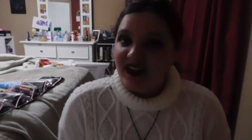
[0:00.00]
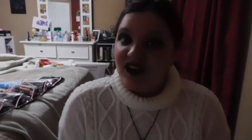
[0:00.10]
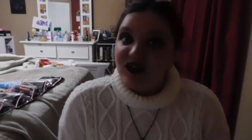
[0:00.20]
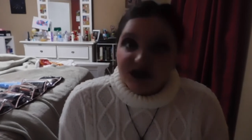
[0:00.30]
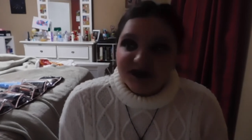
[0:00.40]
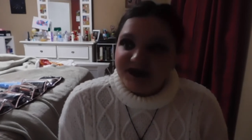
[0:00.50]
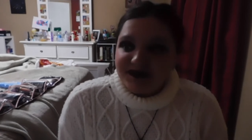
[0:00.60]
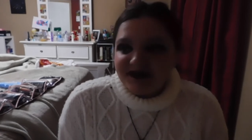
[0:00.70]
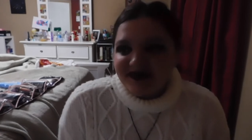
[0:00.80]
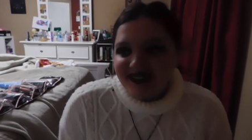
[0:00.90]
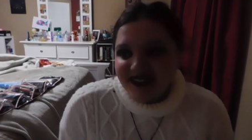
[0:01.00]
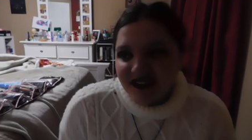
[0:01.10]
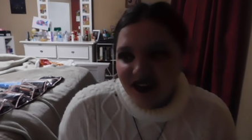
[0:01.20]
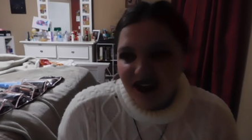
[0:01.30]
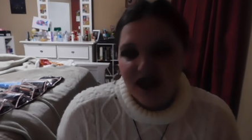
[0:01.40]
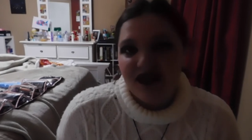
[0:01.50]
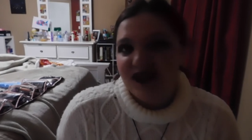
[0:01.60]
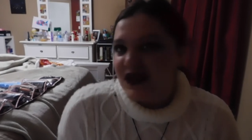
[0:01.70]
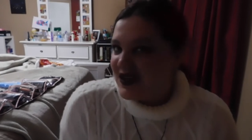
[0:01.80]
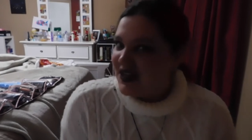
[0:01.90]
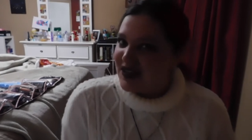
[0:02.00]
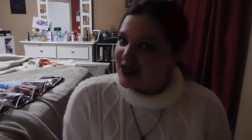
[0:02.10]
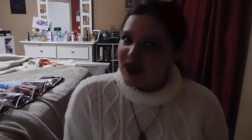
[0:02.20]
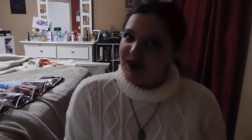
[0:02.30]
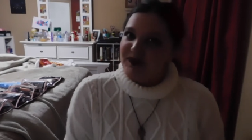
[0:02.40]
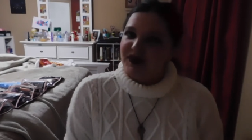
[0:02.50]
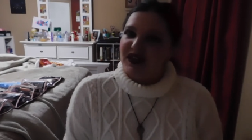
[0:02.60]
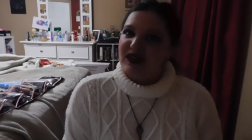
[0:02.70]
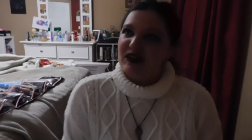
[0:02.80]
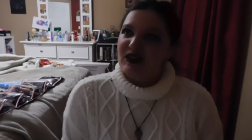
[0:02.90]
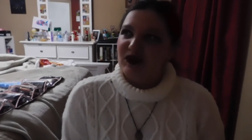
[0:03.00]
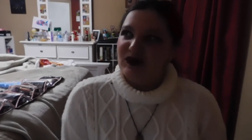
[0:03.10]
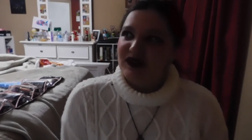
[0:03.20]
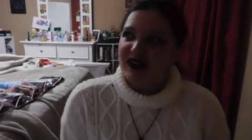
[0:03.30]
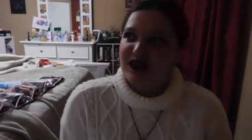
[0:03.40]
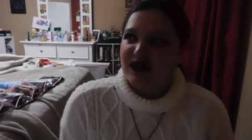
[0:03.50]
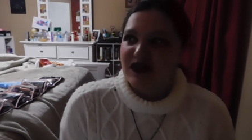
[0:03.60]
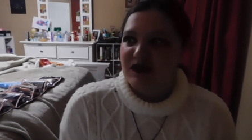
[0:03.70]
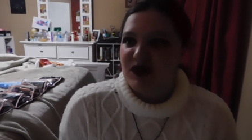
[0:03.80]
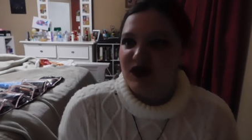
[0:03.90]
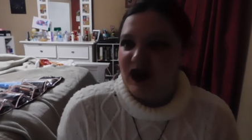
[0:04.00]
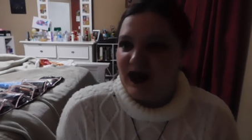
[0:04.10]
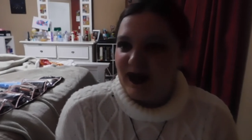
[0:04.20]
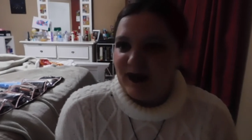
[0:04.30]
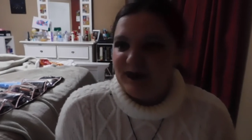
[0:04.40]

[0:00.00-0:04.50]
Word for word: Well, I guess I'll see you next time. Please don't unsubscribe.